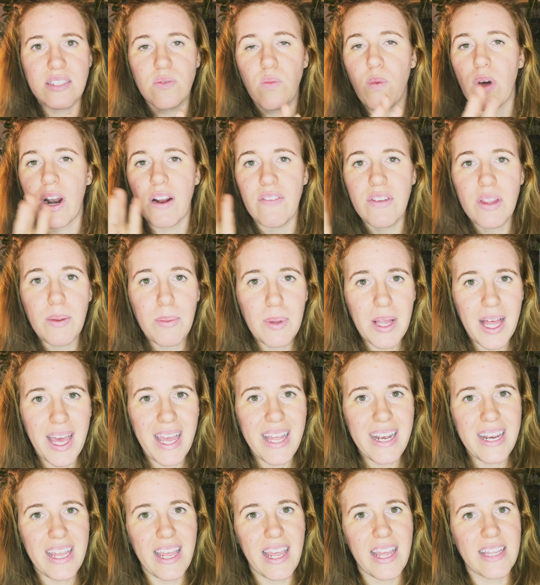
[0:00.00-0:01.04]
Whatever the
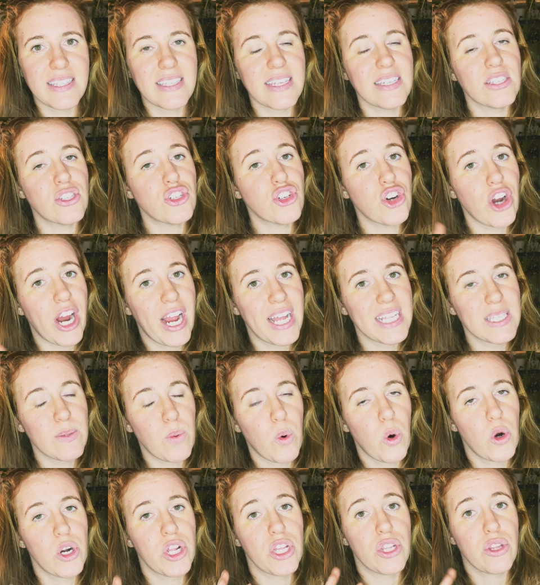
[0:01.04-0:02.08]
plant needs is
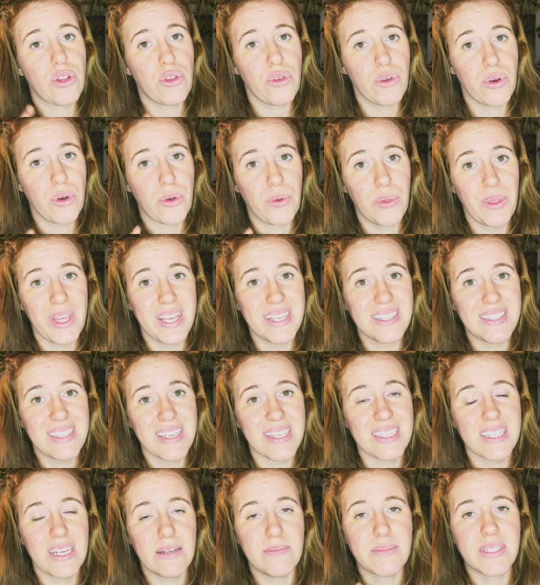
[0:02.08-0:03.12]
transported through these
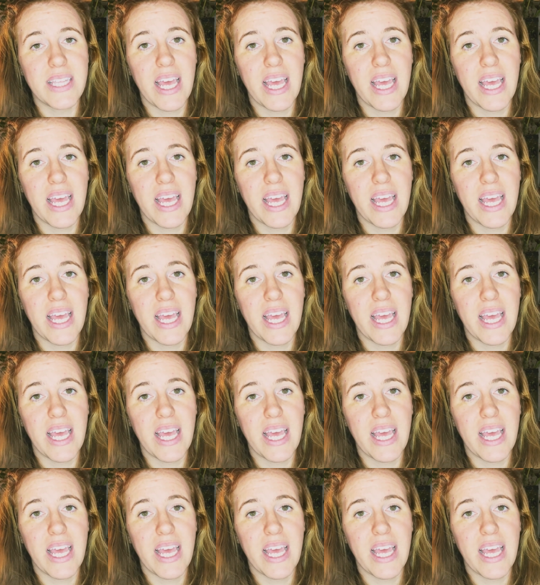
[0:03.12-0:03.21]
systems.